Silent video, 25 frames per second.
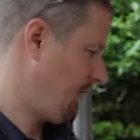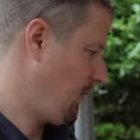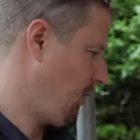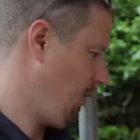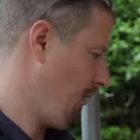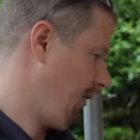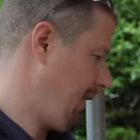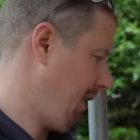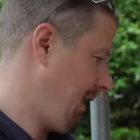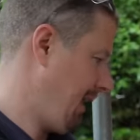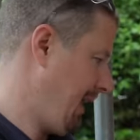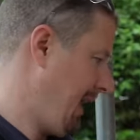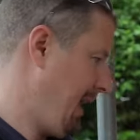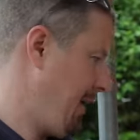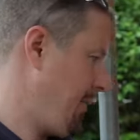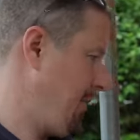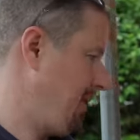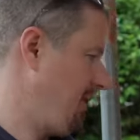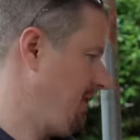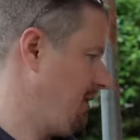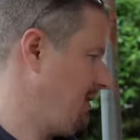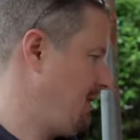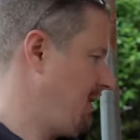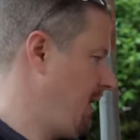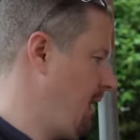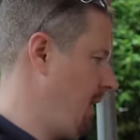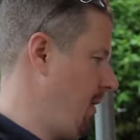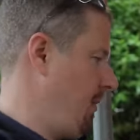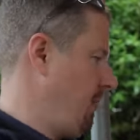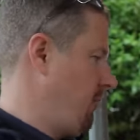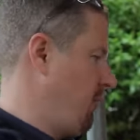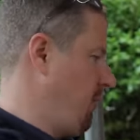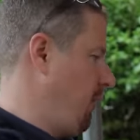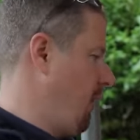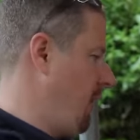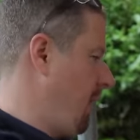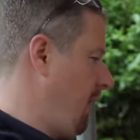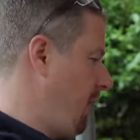sort of in layman's
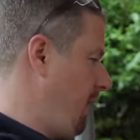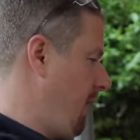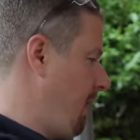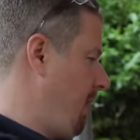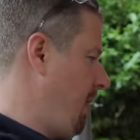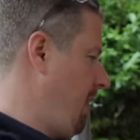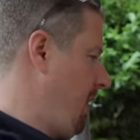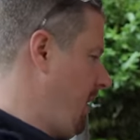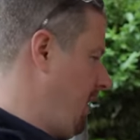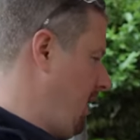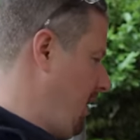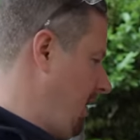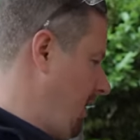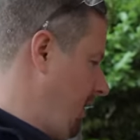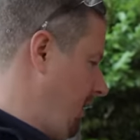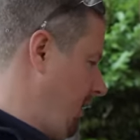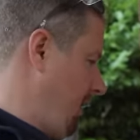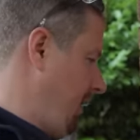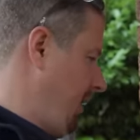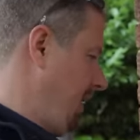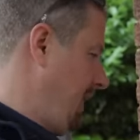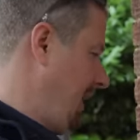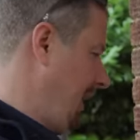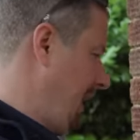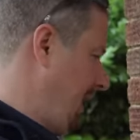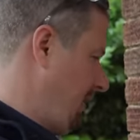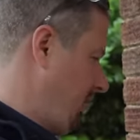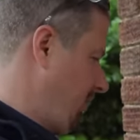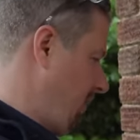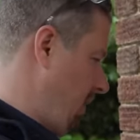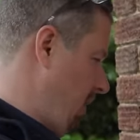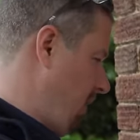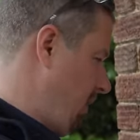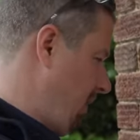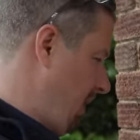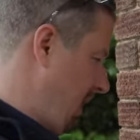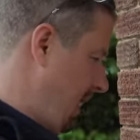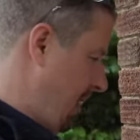terms why we put an earth
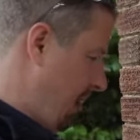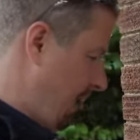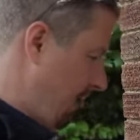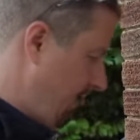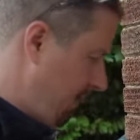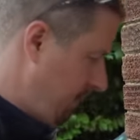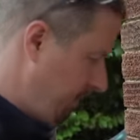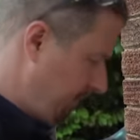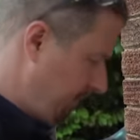electrode in.